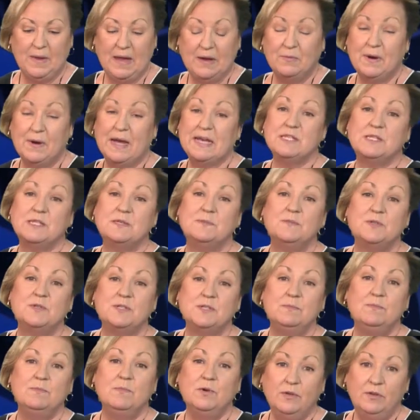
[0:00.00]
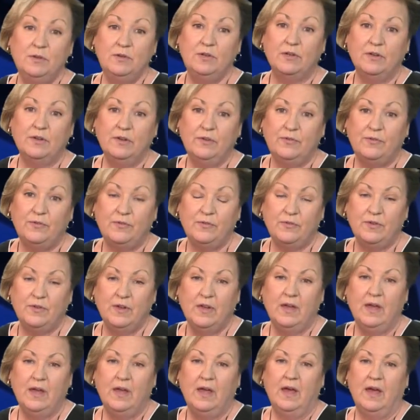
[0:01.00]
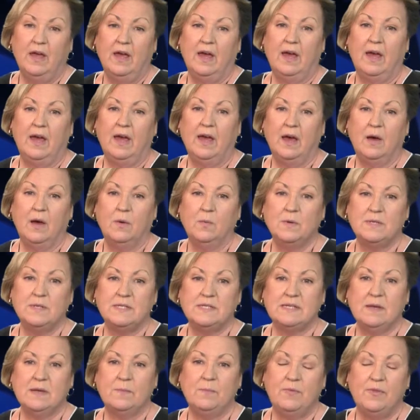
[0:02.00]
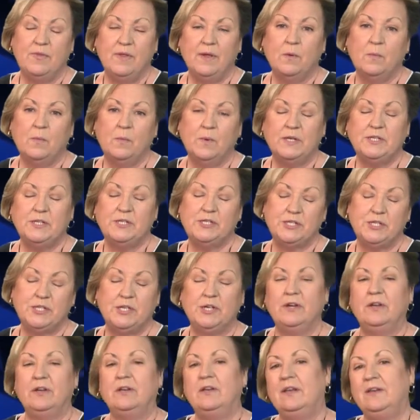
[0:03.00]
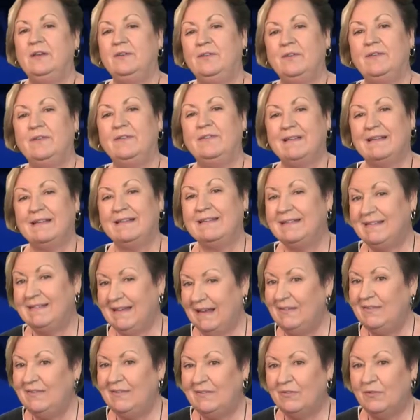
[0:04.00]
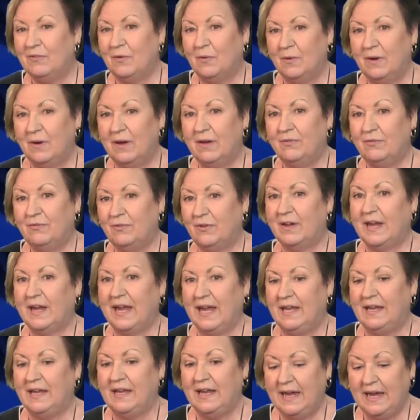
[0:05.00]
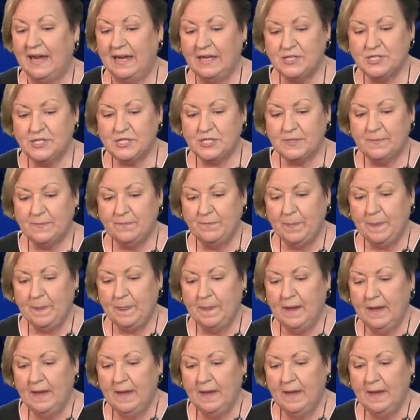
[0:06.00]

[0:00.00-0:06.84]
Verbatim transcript: Erasmus Mundus uh, was something which turned into a success story for KTH.